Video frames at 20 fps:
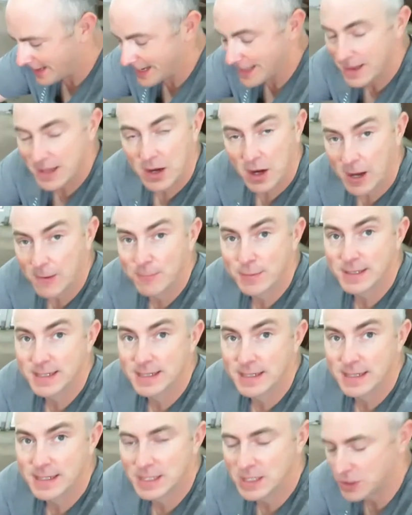And the
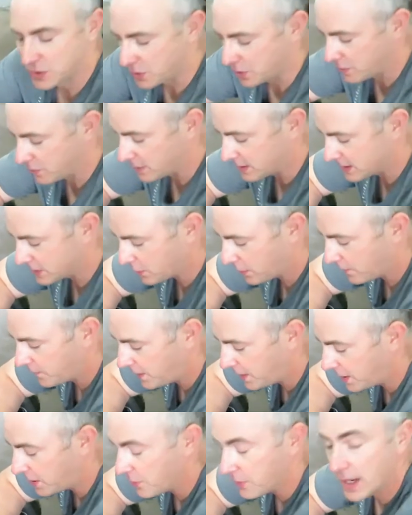opposite is true. So if
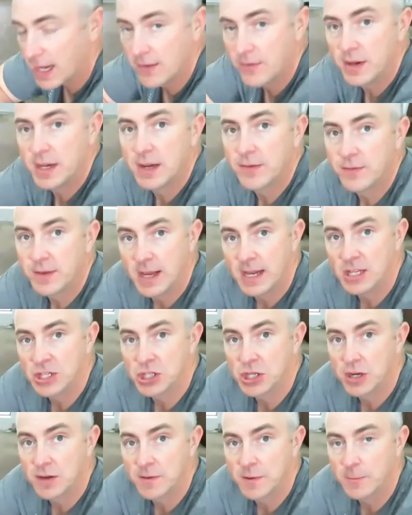you don't have enough
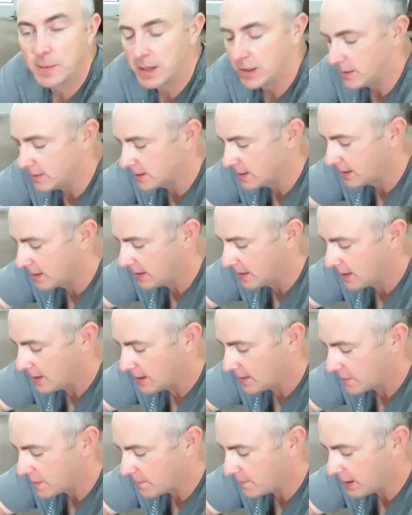tension on the belt,
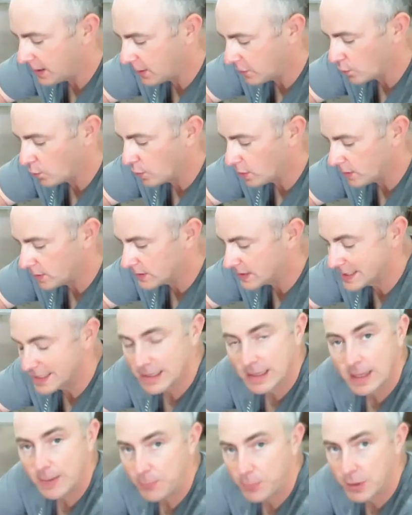the belt will
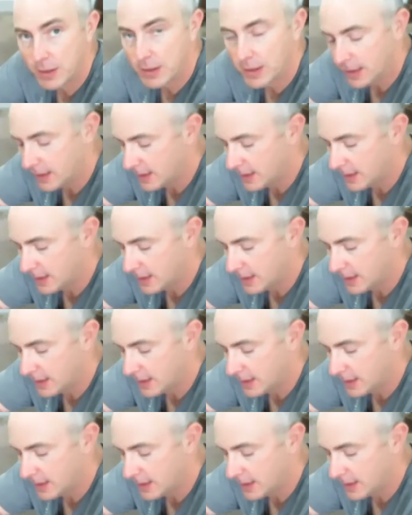slip,